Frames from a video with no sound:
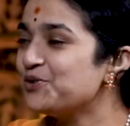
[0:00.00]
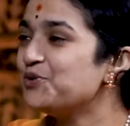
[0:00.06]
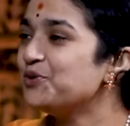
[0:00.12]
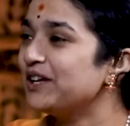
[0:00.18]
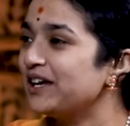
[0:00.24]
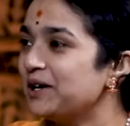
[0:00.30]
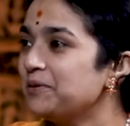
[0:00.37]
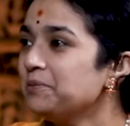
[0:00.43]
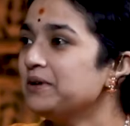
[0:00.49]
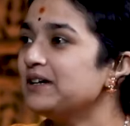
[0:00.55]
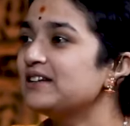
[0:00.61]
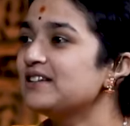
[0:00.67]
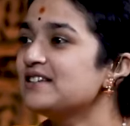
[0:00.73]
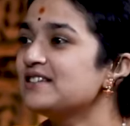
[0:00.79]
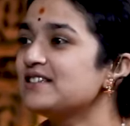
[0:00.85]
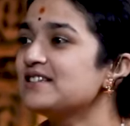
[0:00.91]
name. It
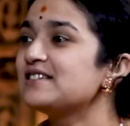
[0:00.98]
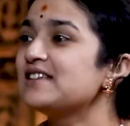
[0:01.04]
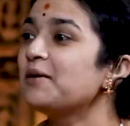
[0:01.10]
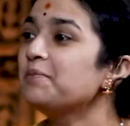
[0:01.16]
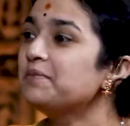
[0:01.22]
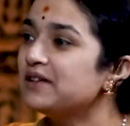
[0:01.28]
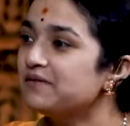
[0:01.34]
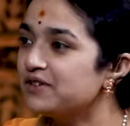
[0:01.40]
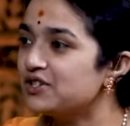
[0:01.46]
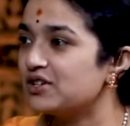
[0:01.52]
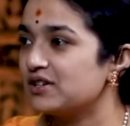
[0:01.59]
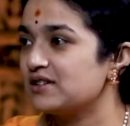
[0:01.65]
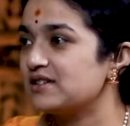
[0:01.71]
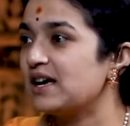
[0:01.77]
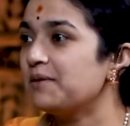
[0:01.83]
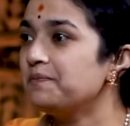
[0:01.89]
is the
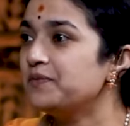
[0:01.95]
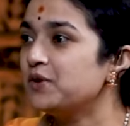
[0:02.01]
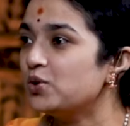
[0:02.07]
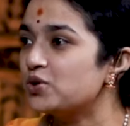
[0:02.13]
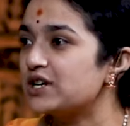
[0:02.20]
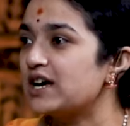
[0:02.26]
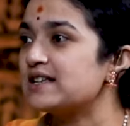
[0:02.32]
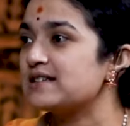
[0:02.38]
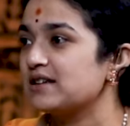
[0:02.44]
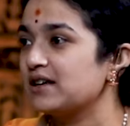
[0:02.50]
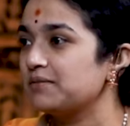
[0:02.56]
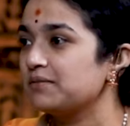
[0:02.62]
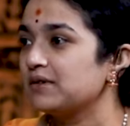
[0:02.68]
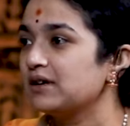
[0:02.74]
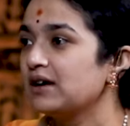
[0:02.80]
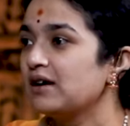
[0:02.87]
subdivision, sub-dosha's
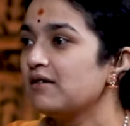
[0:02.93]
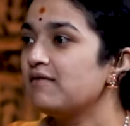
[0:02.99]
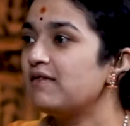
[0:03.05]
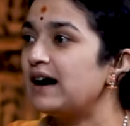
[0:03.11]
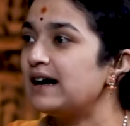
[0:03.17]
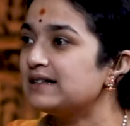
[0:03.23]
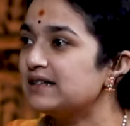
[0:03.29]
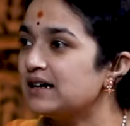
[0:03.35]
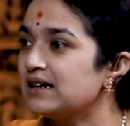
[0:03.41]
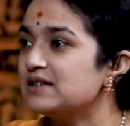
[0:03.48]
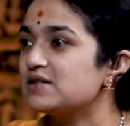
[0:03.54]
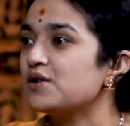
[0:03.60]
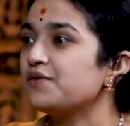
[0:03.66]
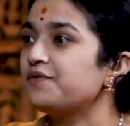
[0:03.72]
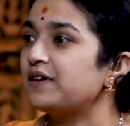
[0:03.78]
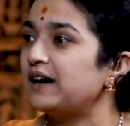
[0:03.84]
name. Vata is
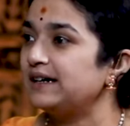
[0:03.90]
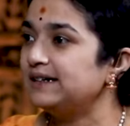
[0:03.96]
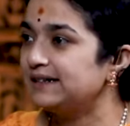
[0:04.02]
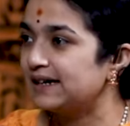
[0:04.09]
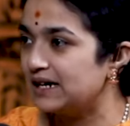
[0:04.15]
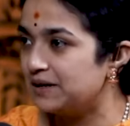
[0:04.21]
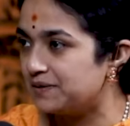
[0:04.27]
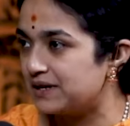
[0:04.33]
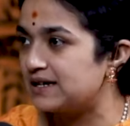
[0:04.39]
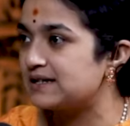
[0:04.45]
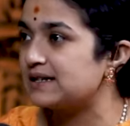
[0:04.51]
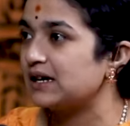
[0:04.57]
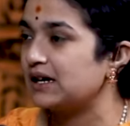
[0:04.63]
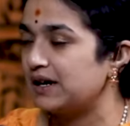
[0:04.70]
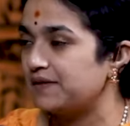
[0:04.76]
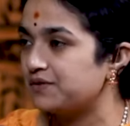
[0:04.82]
of 5 types, as I
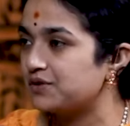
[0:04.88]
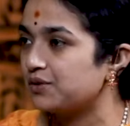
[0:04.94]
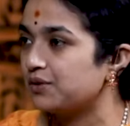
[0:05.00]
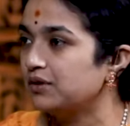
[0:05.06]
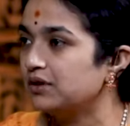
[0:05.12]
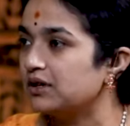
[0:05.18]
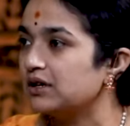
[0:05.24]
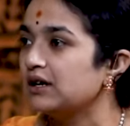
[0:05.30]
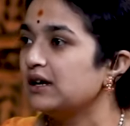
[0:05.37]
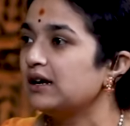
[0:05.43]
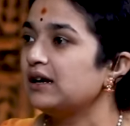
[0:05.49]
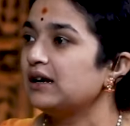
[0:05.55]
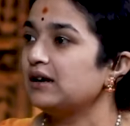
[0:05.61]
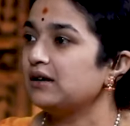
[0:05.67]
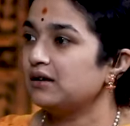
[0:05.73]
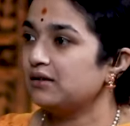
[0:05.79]
have told.
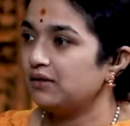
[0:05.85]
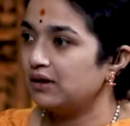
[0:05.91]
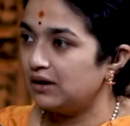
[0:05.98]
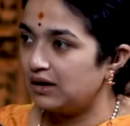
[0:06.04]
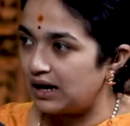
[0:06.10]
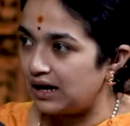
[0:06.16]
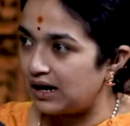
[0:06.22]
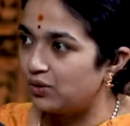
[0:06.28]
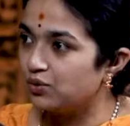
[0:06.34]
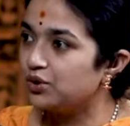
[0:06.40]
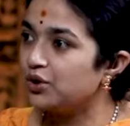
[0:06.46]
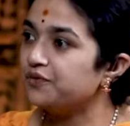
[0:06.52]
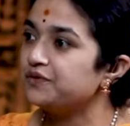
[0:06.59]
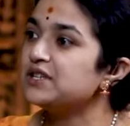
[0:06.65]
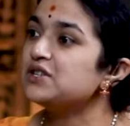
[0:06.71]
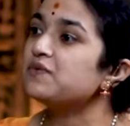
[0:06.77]
out
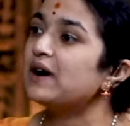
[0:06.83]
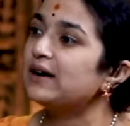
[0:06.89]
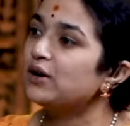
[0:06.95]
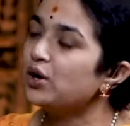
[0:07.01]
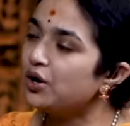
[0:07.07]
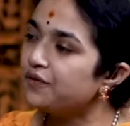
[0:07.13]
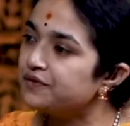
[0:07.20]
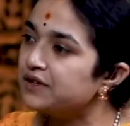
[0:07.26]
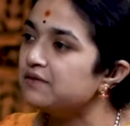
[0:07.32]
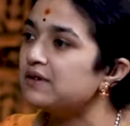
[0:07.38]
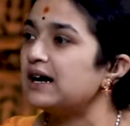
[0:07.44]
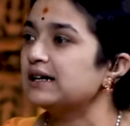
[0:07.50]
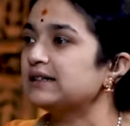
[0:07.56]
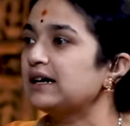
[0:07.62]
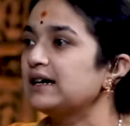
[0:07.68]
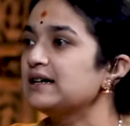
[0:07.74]
of this, one of the vata is